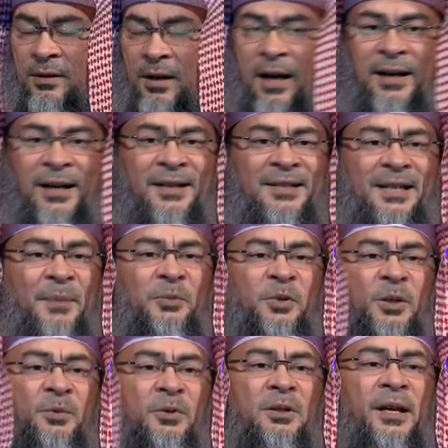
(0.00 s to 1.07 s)

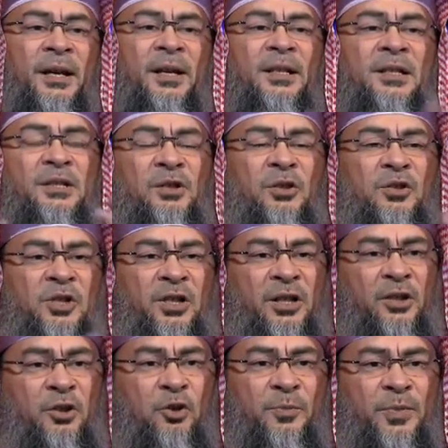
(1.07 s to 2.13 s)
unacceptable and it's
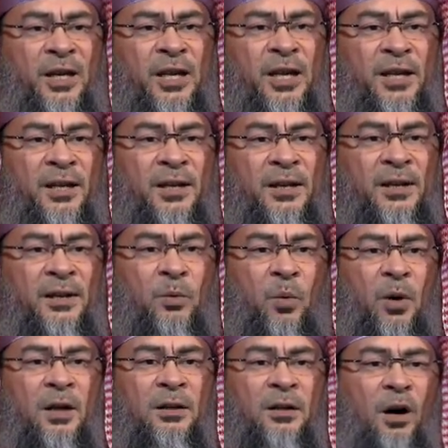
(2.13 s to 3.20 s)
considered to be
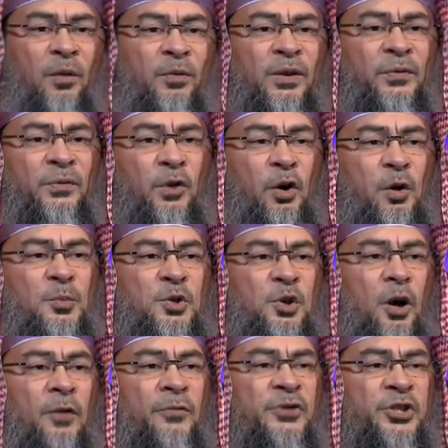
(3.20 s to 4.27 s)
one of the forms of